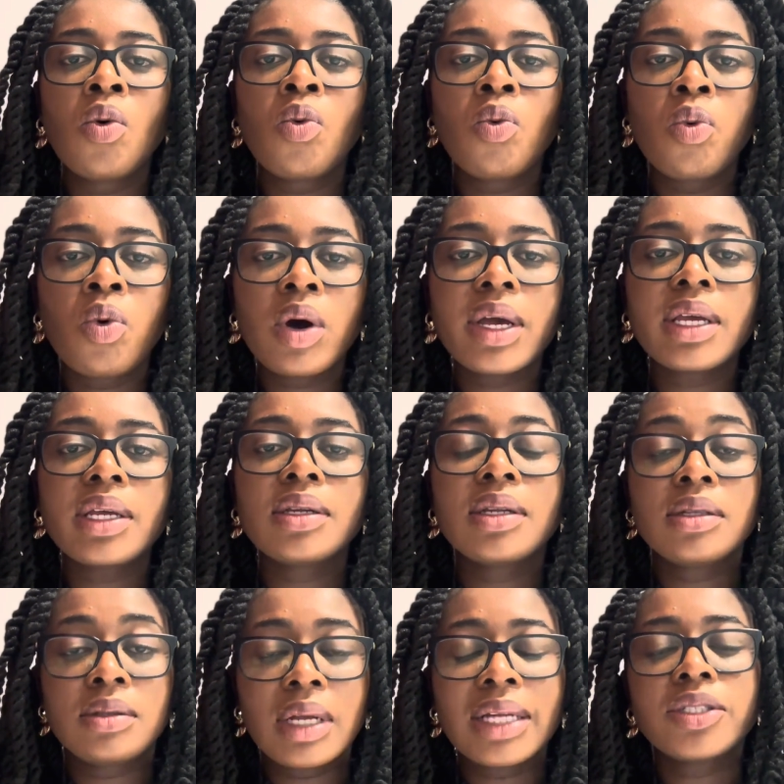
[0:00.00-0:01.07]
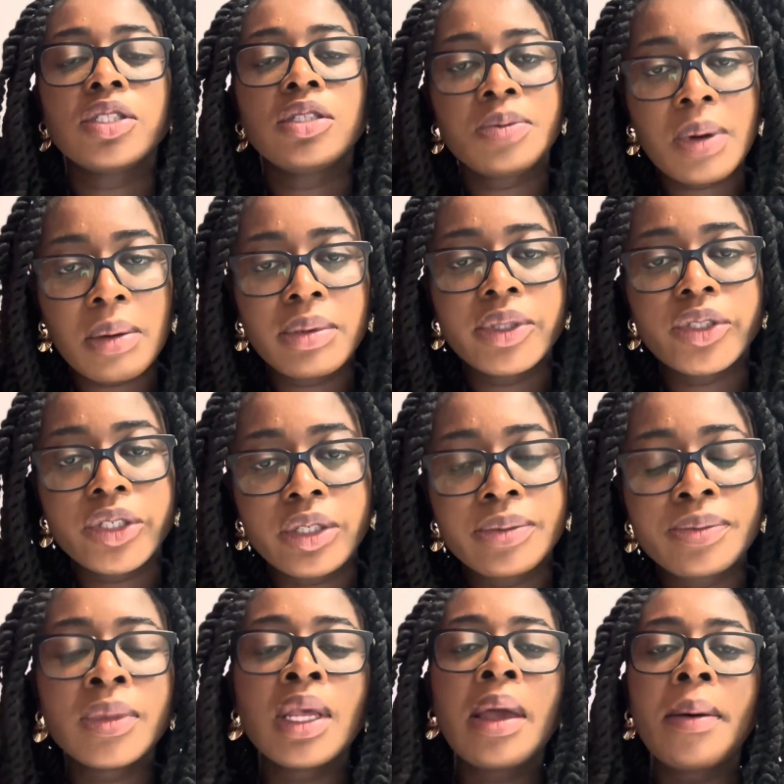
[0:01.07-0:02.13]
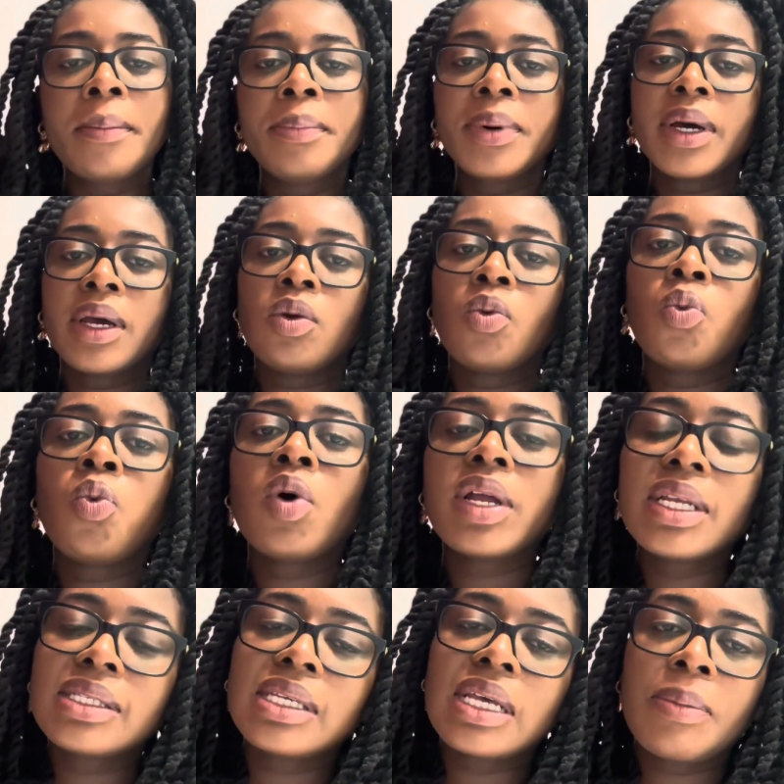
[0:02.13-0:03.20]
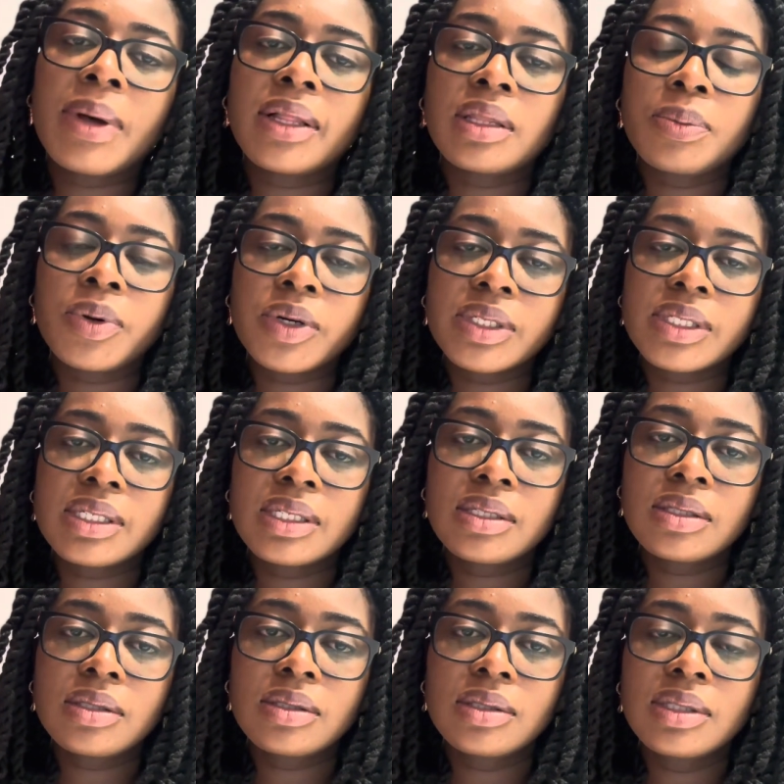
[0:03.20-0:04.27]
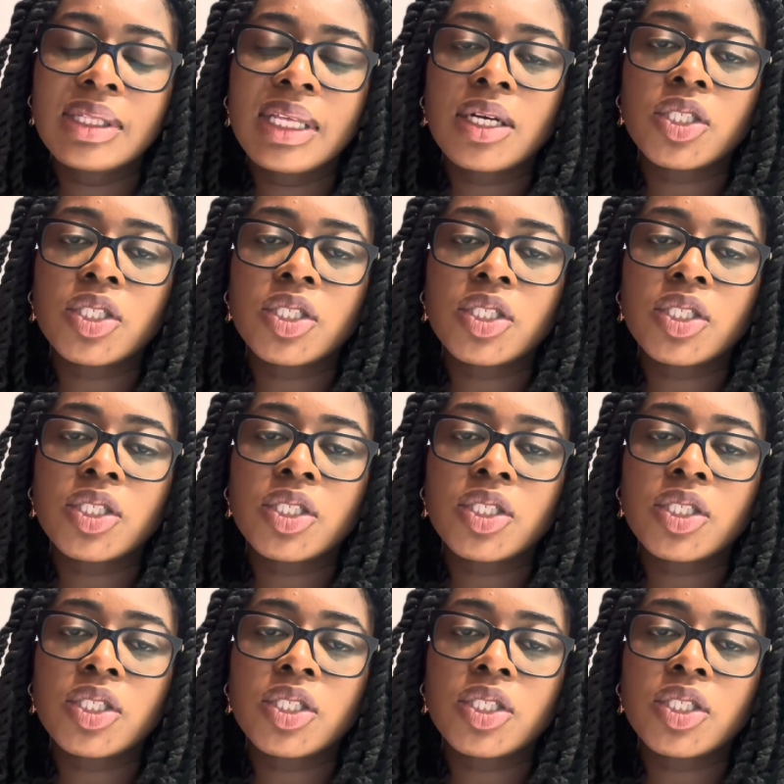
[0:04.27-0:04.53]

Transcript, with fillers: What, actually, you probably should, but what is it about the person that